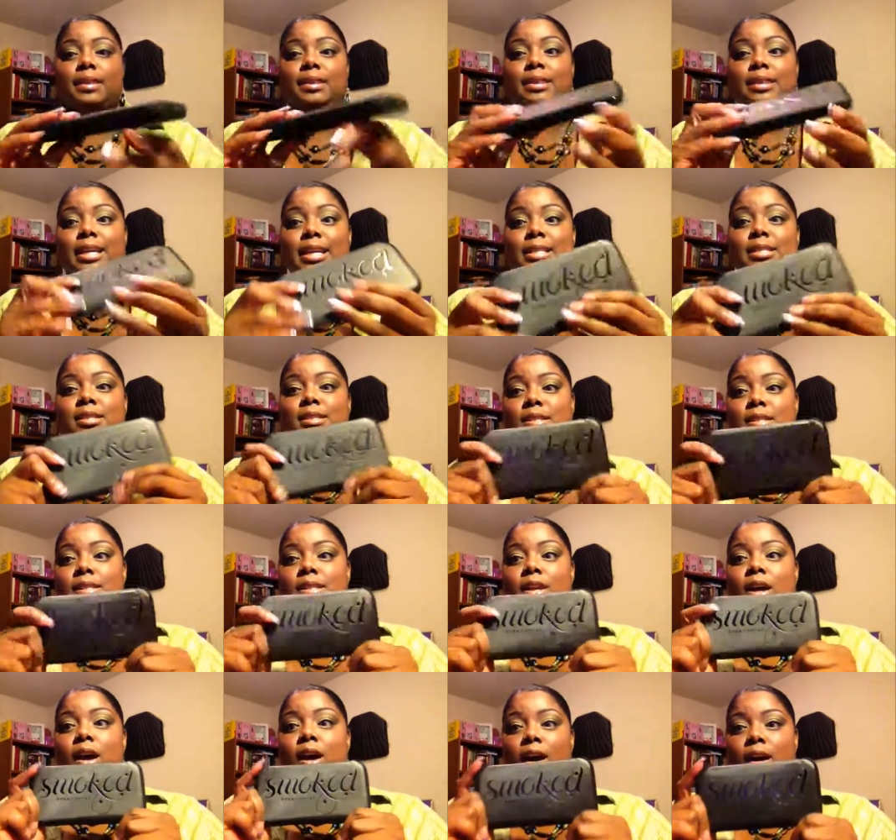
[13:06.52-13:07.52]
This is
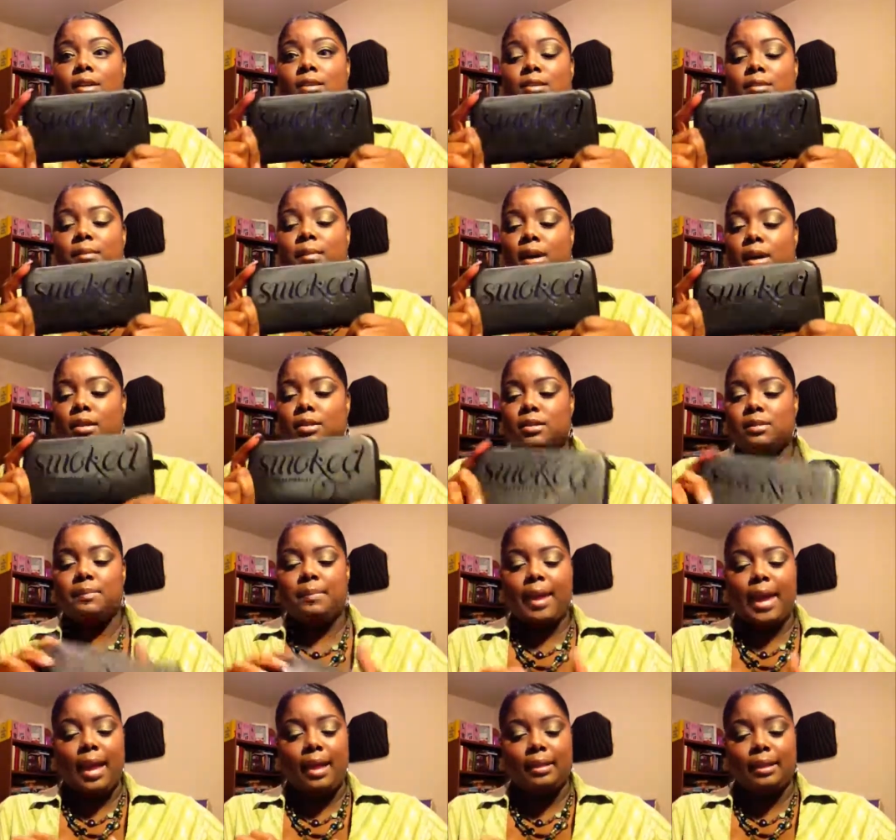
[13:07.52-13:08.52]
an awesome
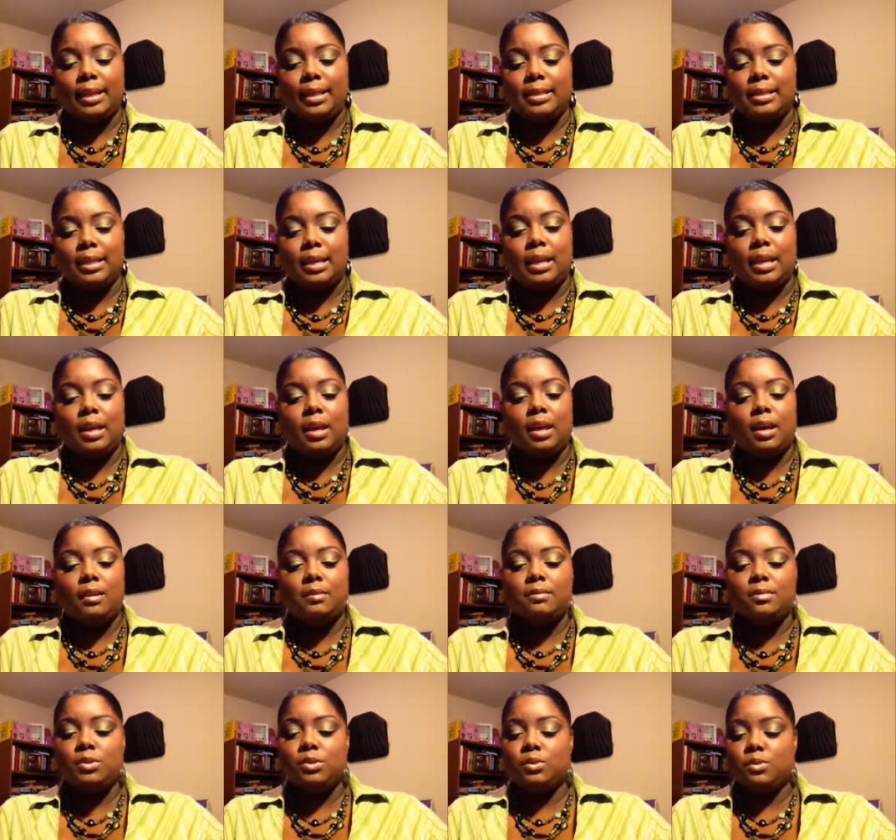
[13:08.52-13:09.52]
palette. It
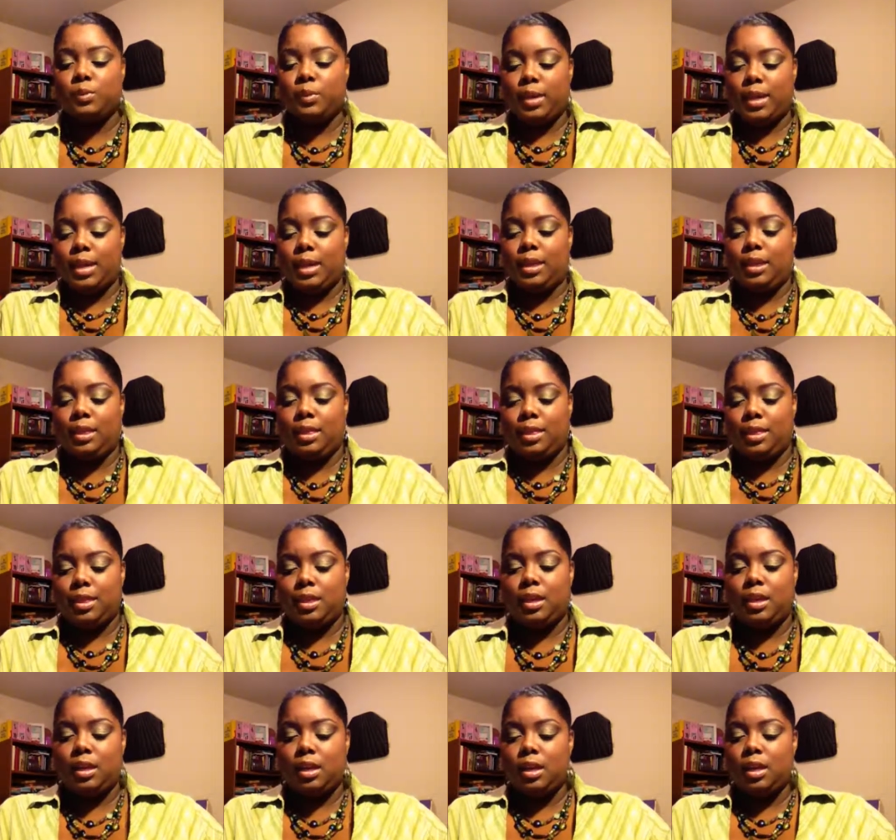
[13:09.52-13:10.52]
comes with,
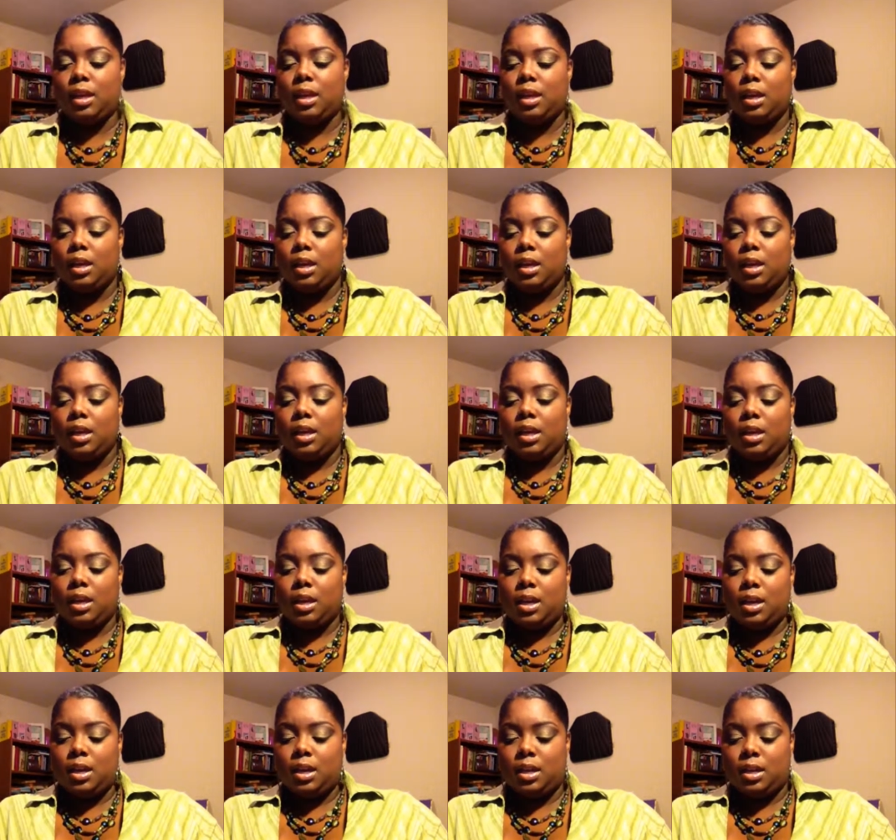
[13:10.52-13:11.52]

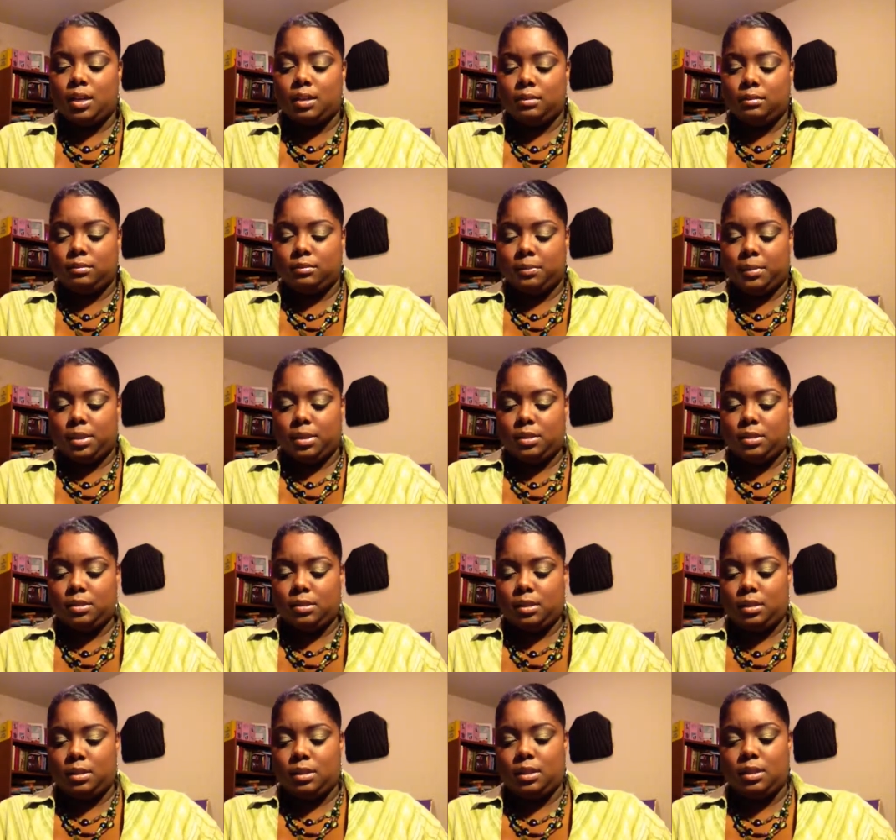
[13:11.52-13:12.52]
let me
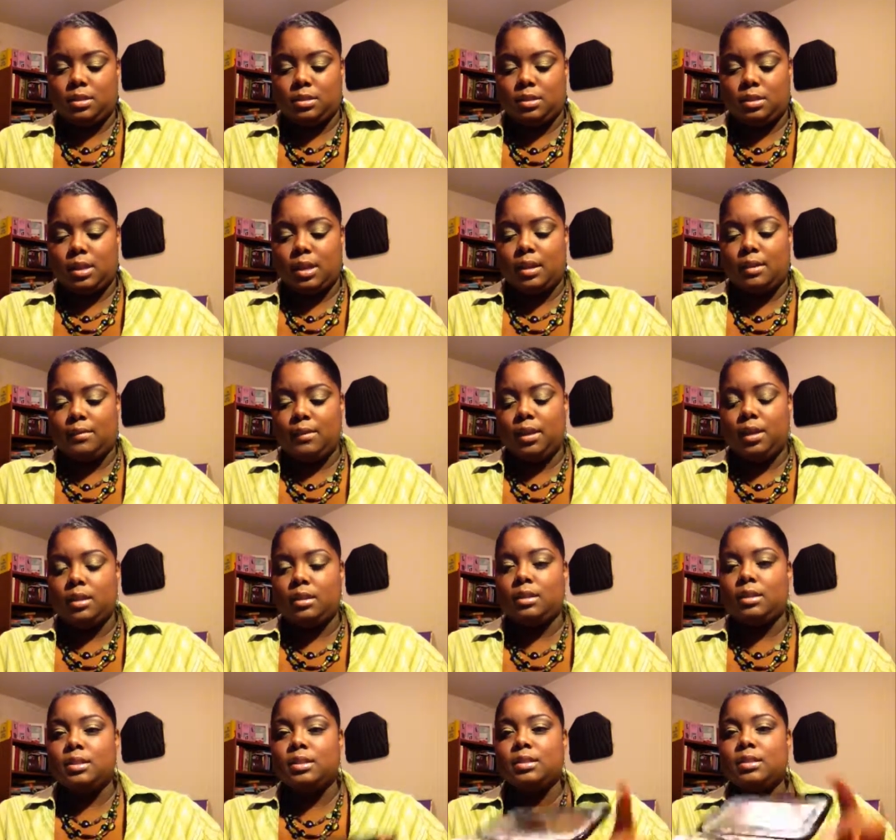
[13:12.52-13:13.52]
see the inside of it.
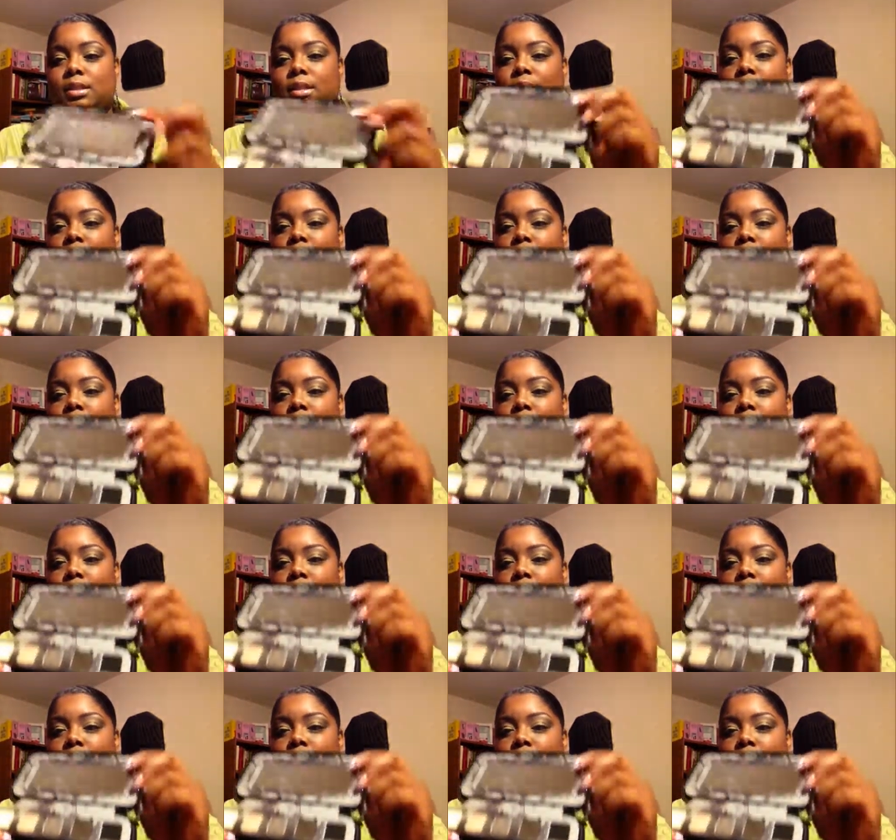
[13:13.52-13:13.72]
This is the